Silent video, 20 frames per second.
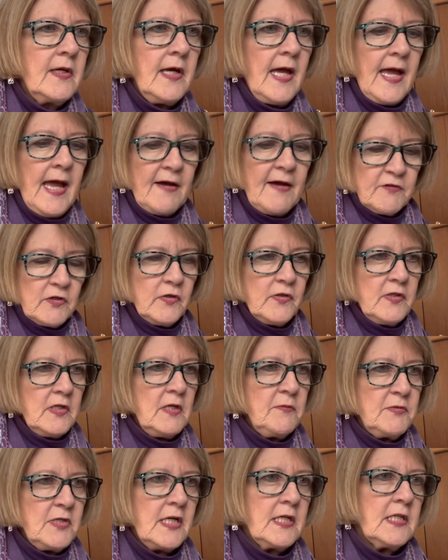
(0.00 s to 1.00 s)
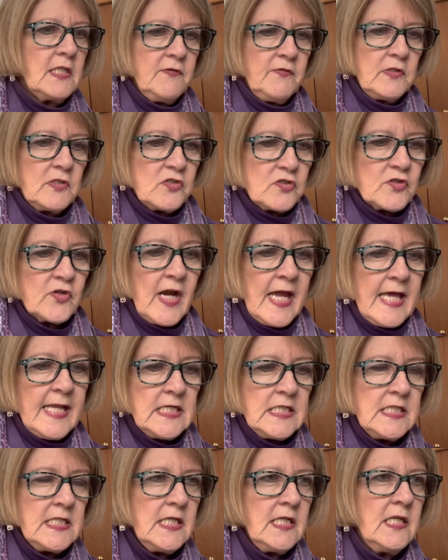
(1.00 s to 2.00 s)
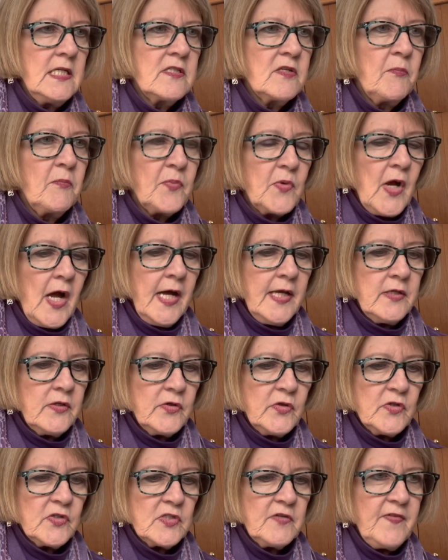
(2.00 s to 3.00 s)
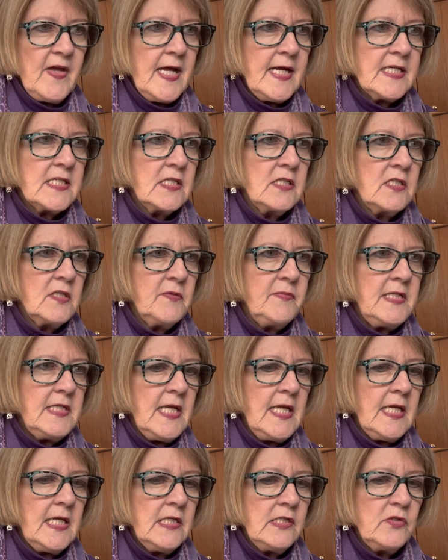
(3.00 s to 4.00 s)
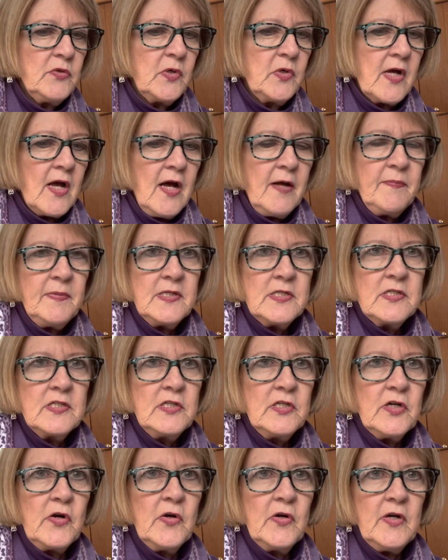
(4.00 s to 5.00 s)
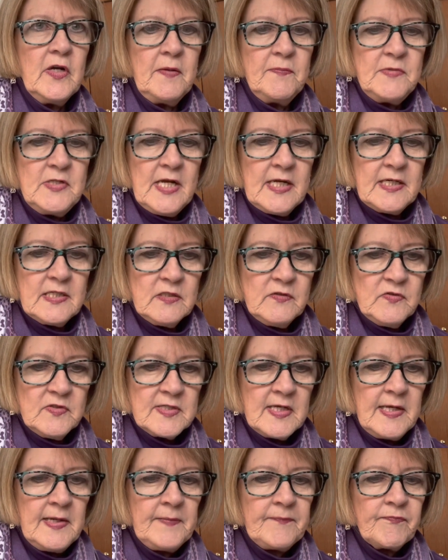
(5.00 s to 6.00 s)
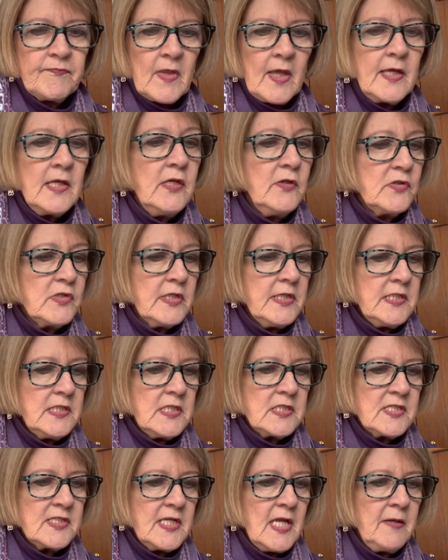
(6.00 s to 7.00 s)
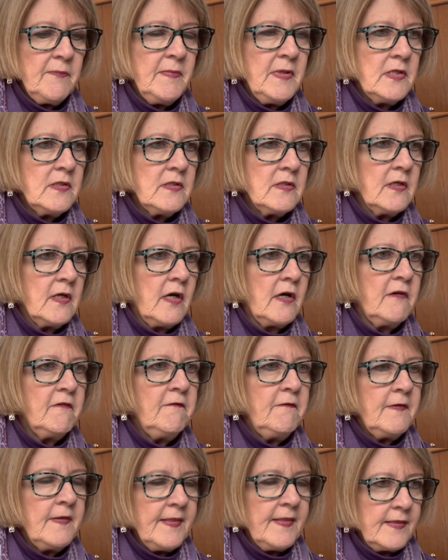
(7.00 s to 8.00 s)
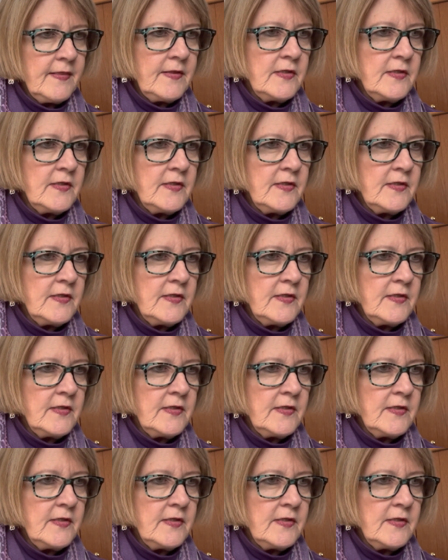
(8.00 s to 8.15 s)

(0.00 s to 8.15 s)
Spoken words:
after the objective, the strategy is a broad course of action to be taken to accomplish your objectives. Usually it's a statement of the